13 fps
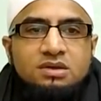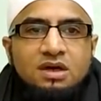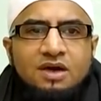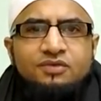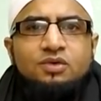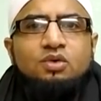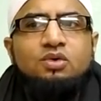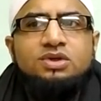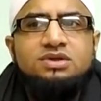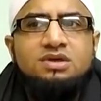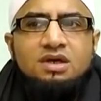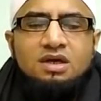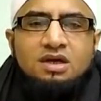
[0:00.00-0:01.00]
Of
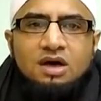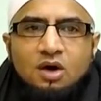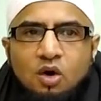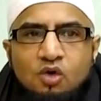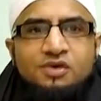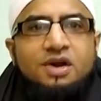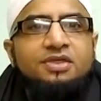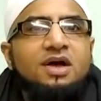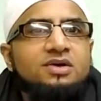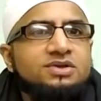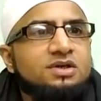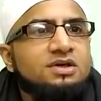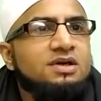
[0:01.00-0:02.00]
course, over
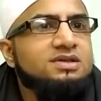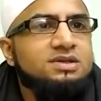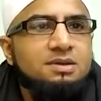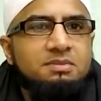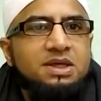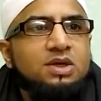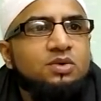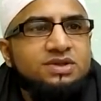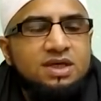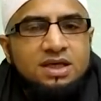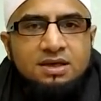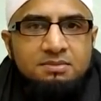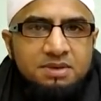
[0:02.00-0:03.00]
1,000 years, Tabligh was
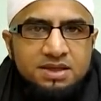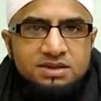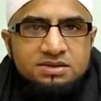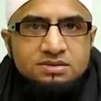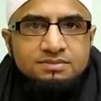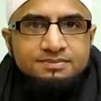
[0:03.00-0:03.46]
taking place.